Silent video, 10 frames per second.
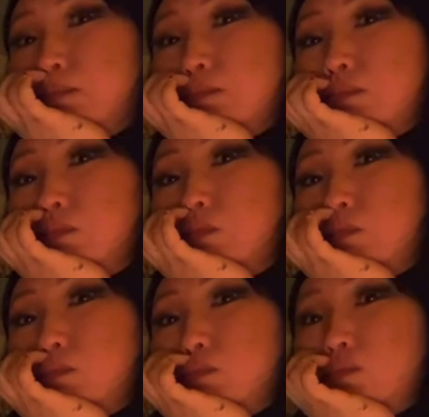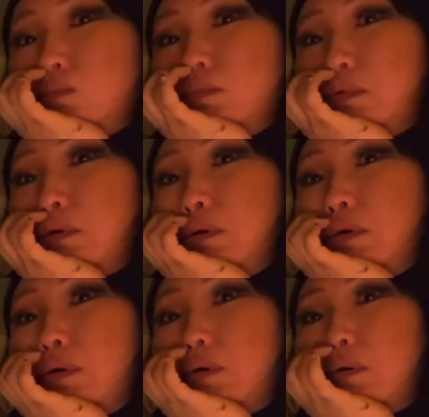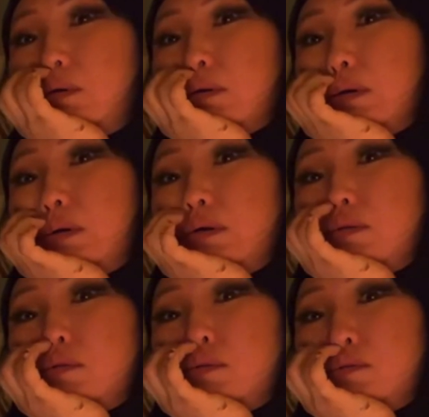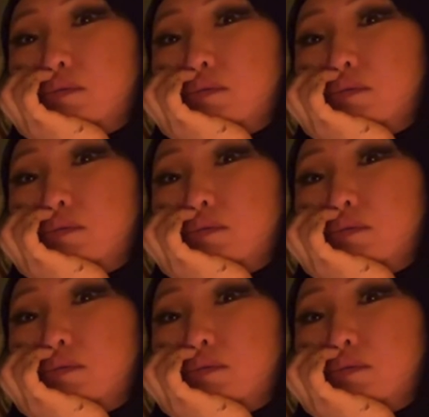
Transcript: No words are spoken by the person on screen.